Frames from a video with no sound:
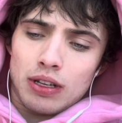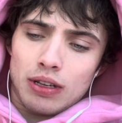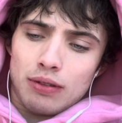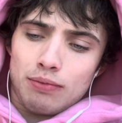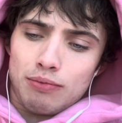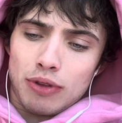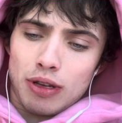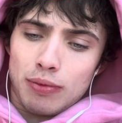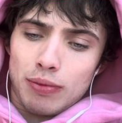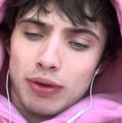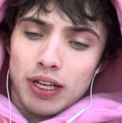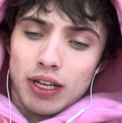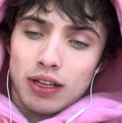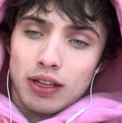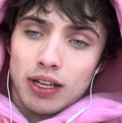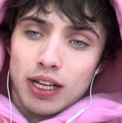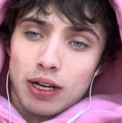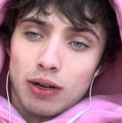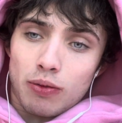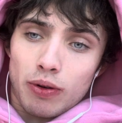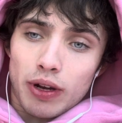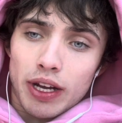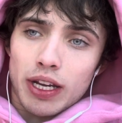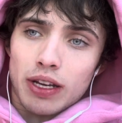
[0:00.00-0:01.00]
me being
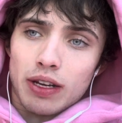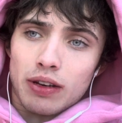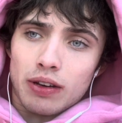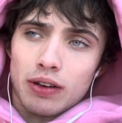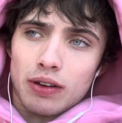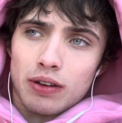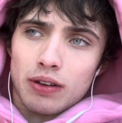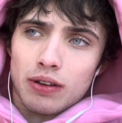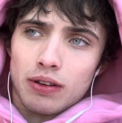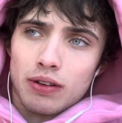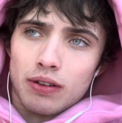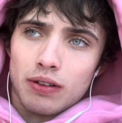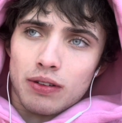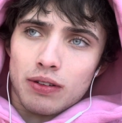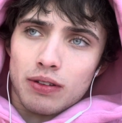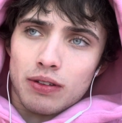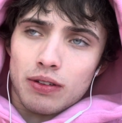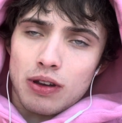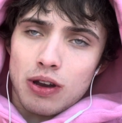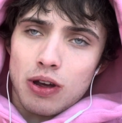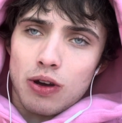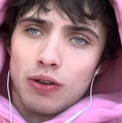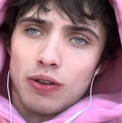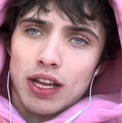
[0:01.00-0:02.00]
like, wait,
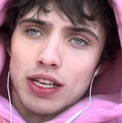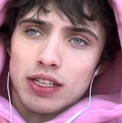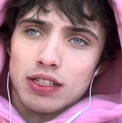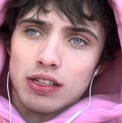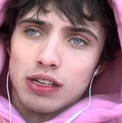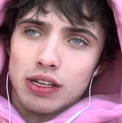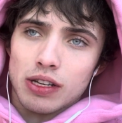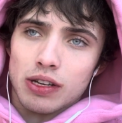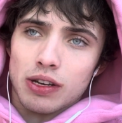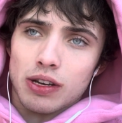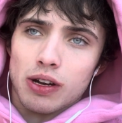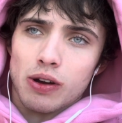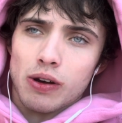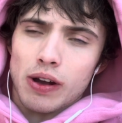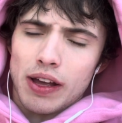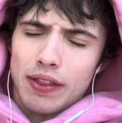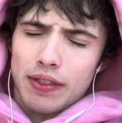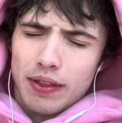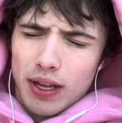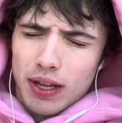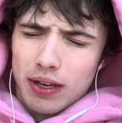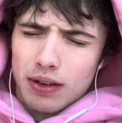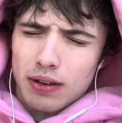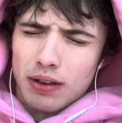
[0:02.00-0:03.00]
no, that's ego. And
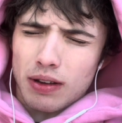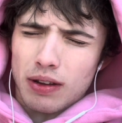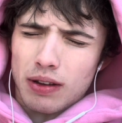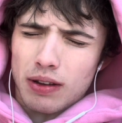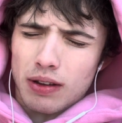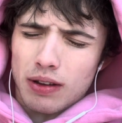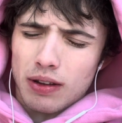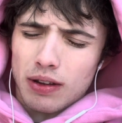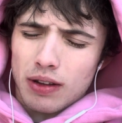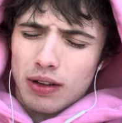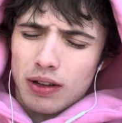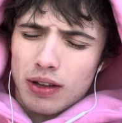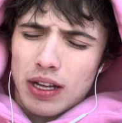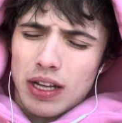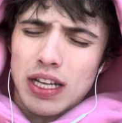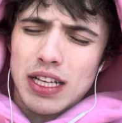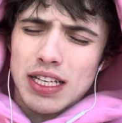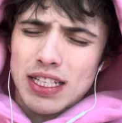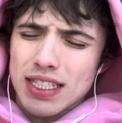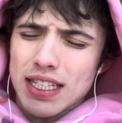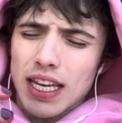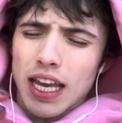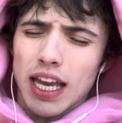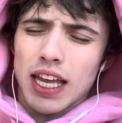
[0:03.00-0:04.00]
then
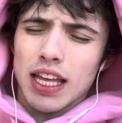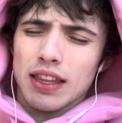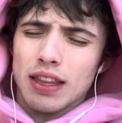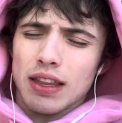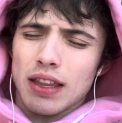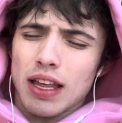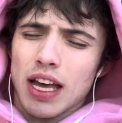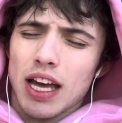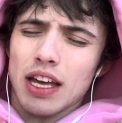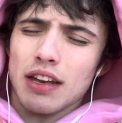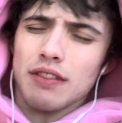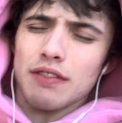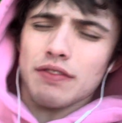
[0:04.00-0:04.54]
saying that